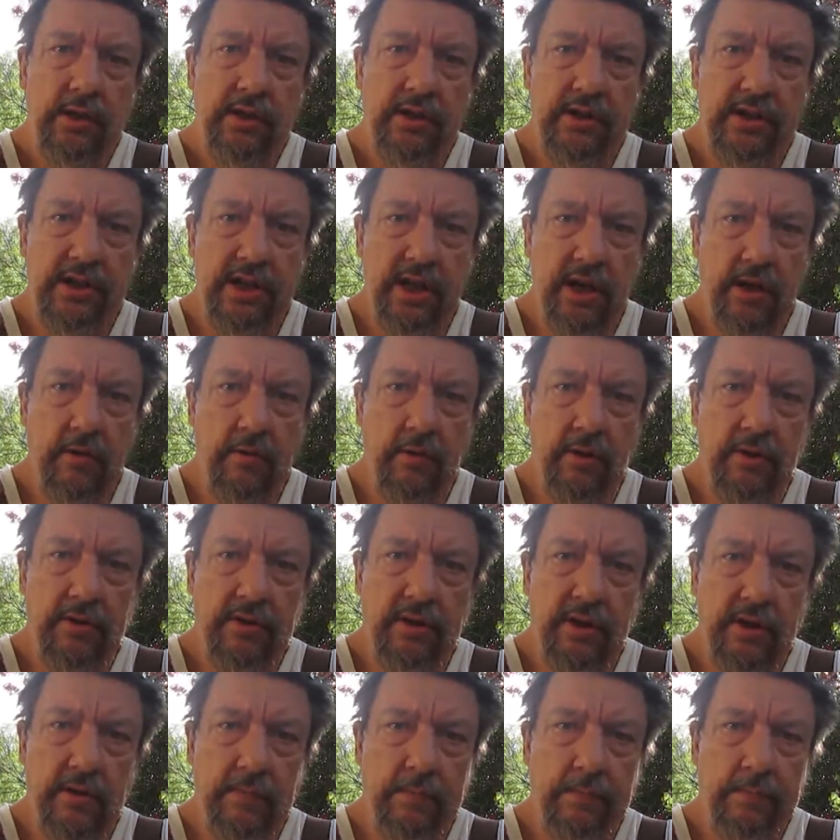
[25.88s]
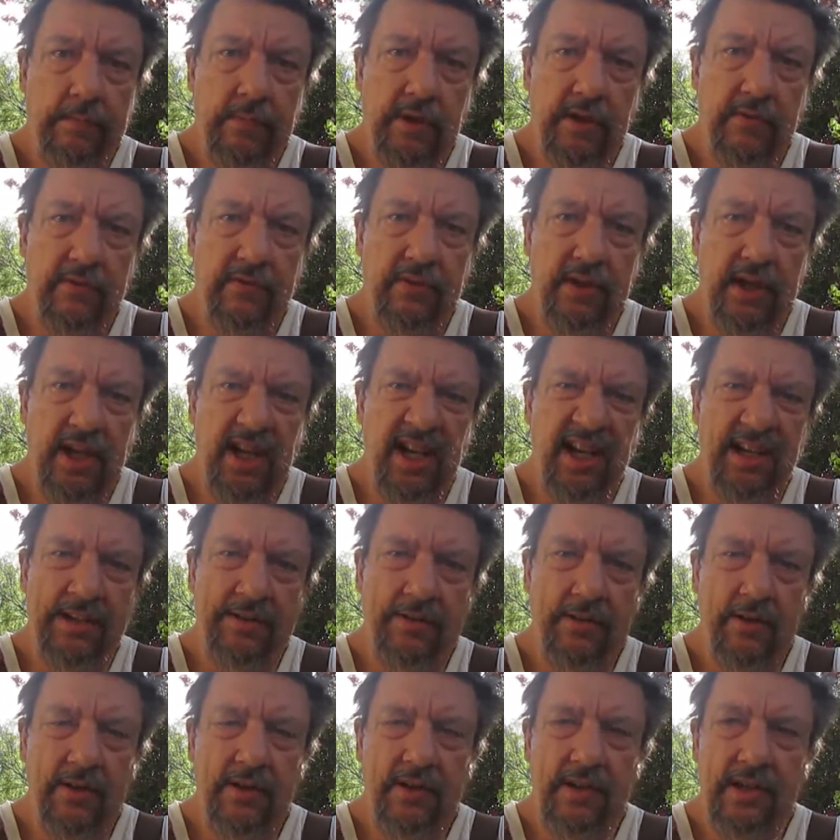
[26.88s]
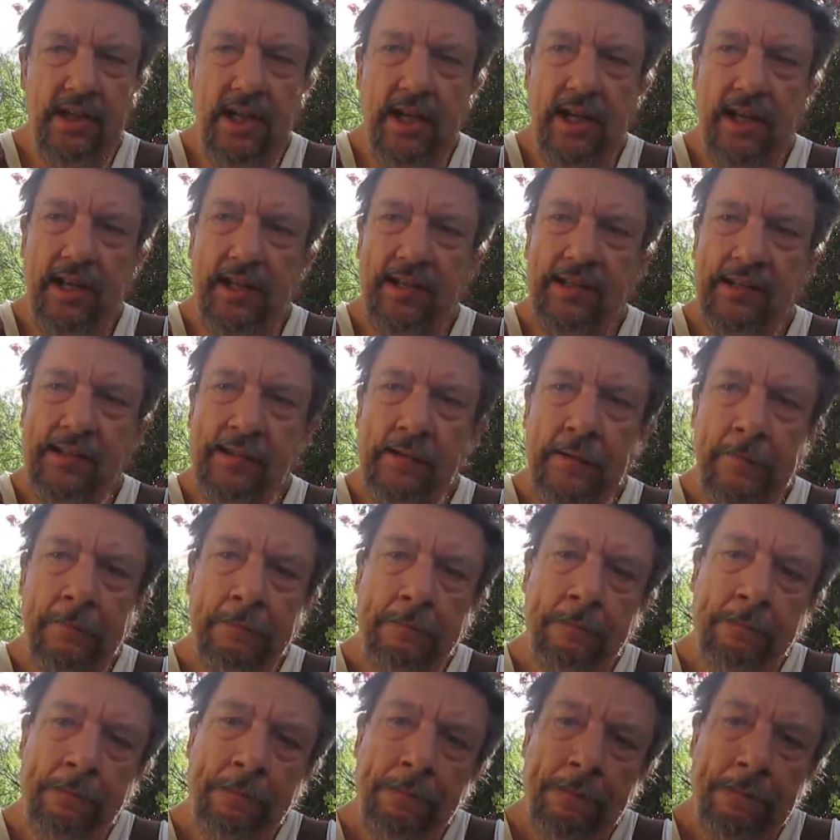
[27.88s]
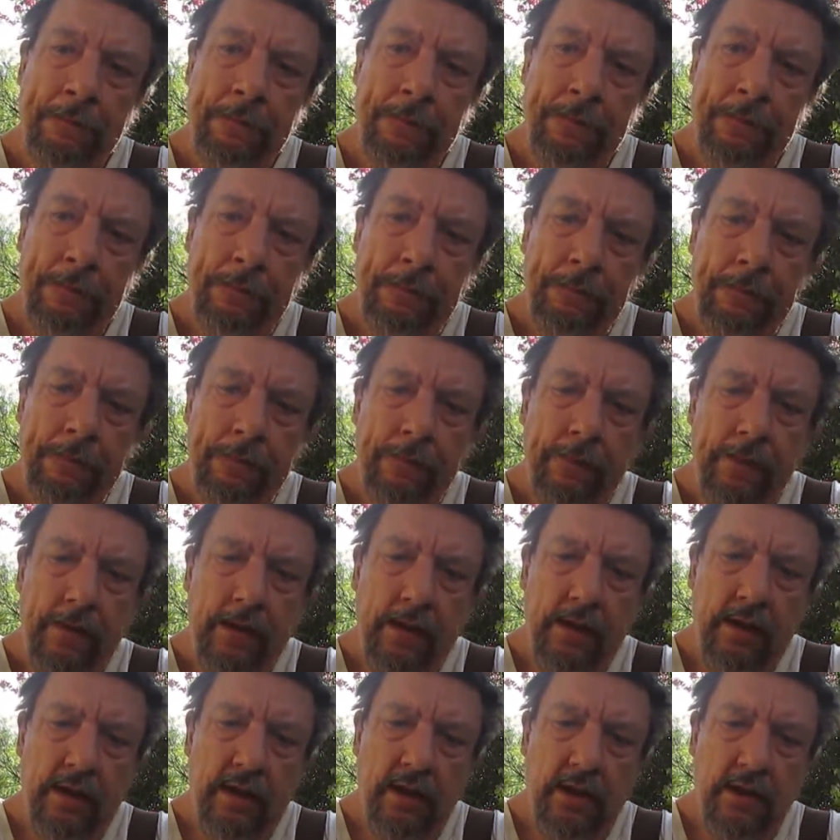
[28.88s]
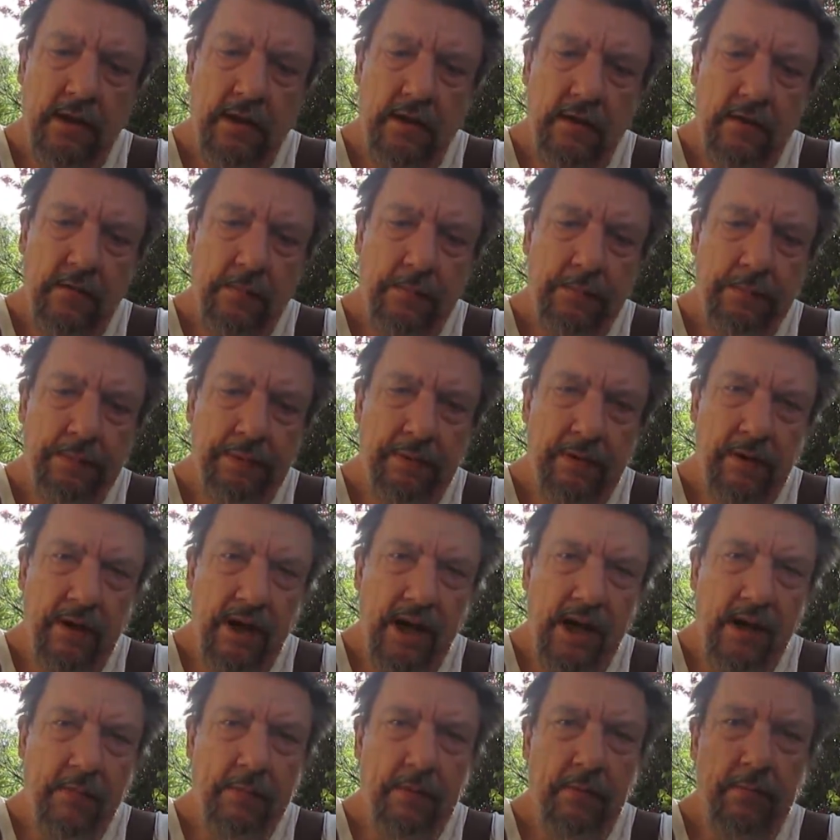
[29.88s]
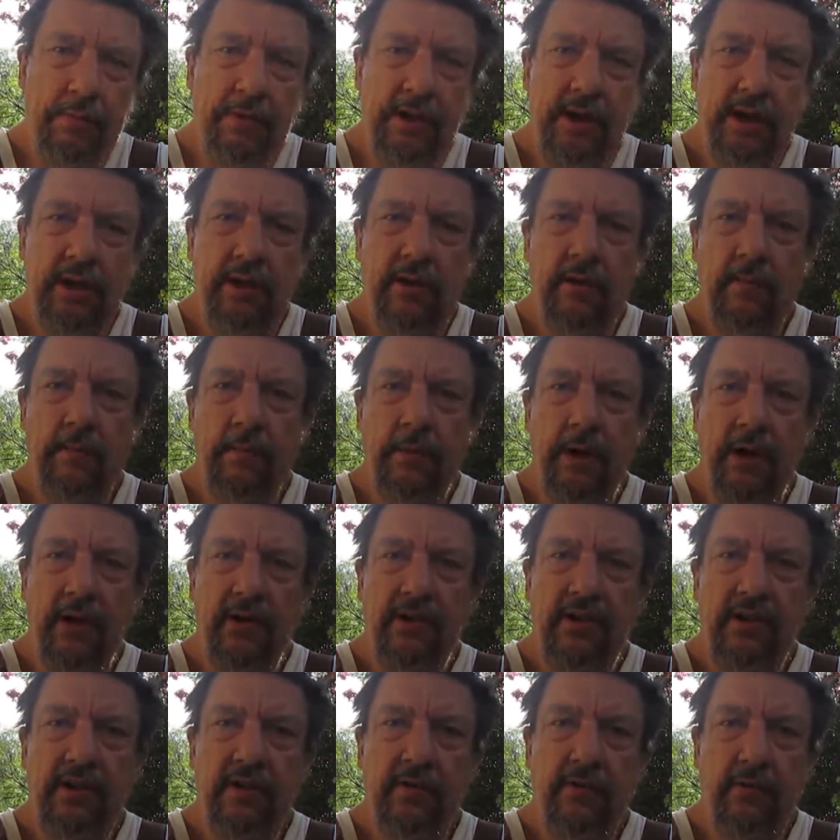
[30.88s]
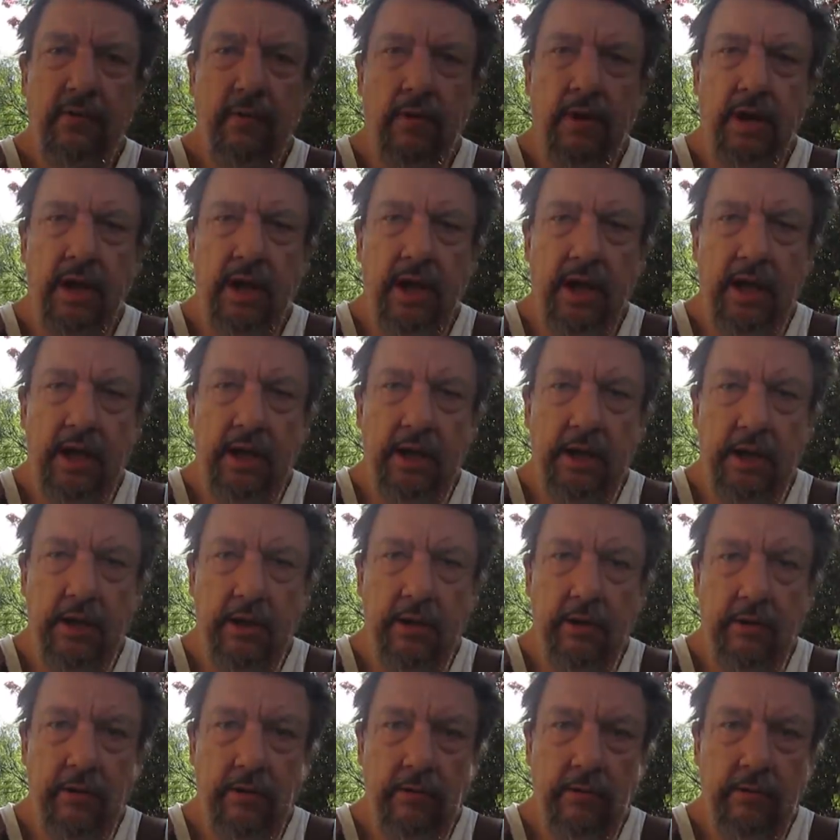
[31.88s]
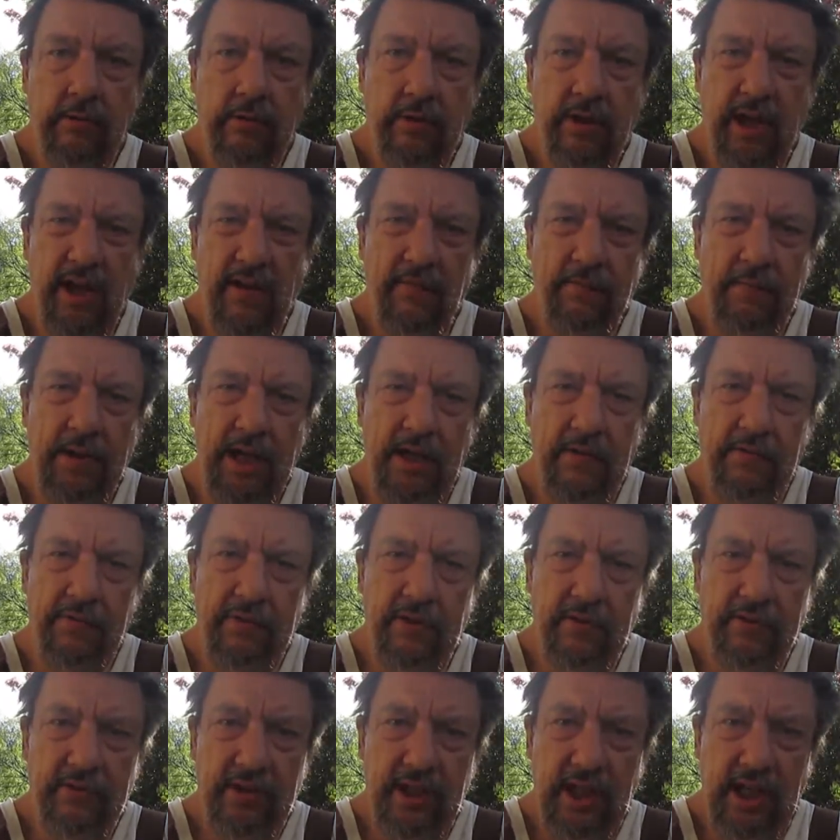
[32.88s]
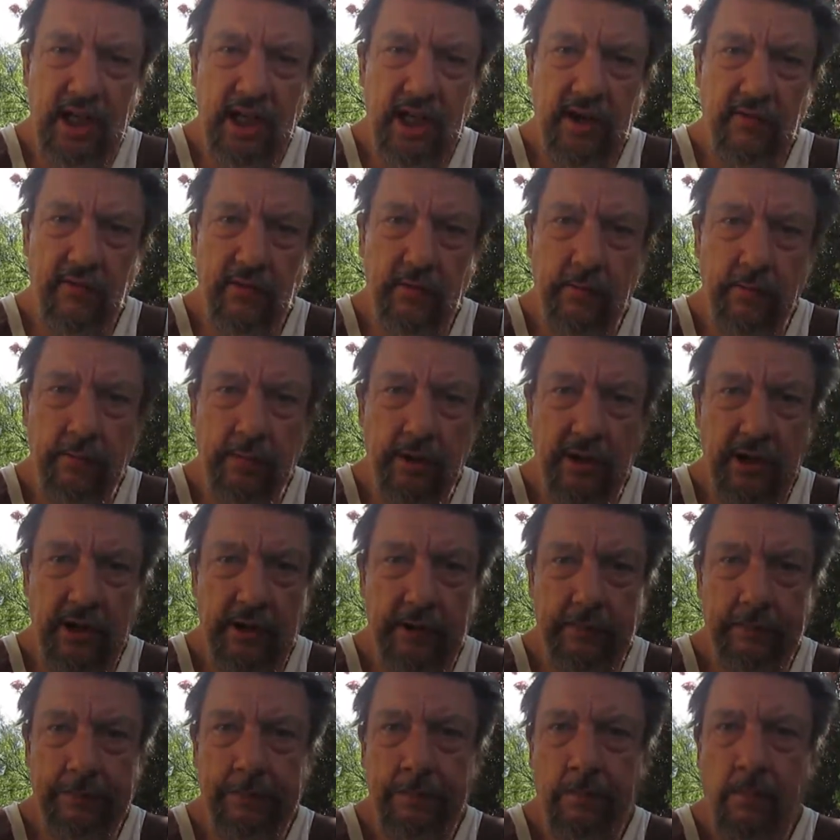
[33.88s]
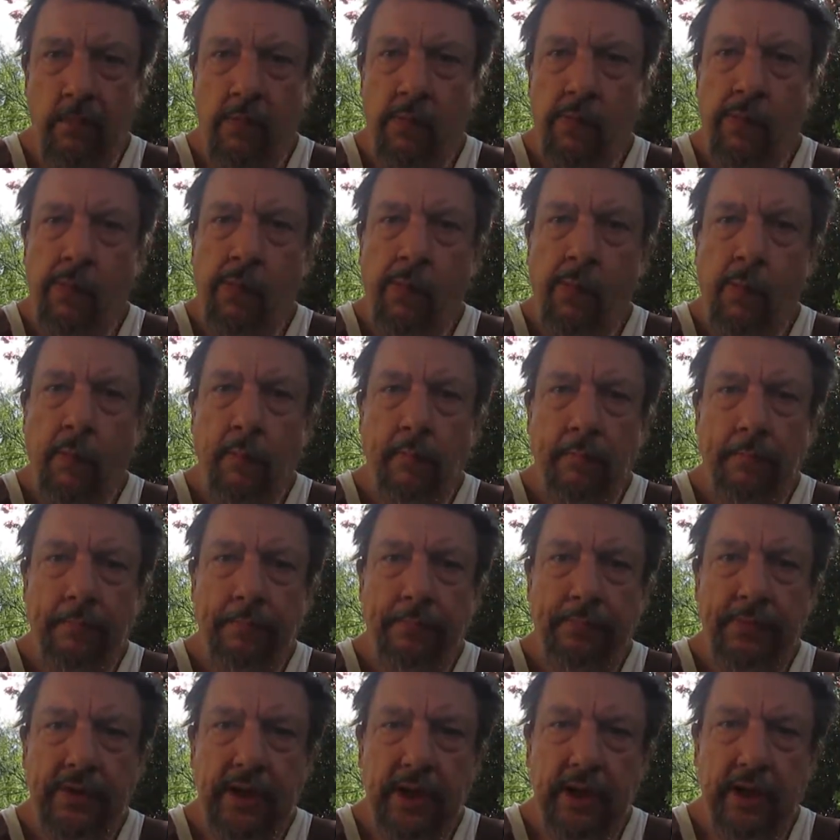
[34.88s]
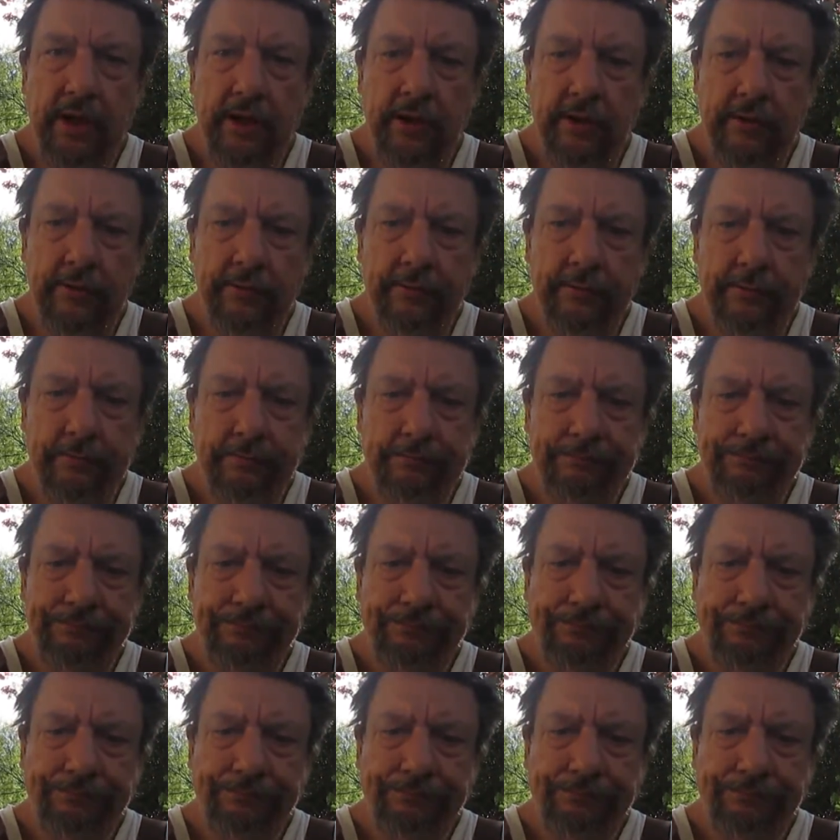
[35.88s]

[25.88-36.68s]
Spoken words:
share with you. If the answer is yes, you probably know most of what I know. I've made 15 of them, but I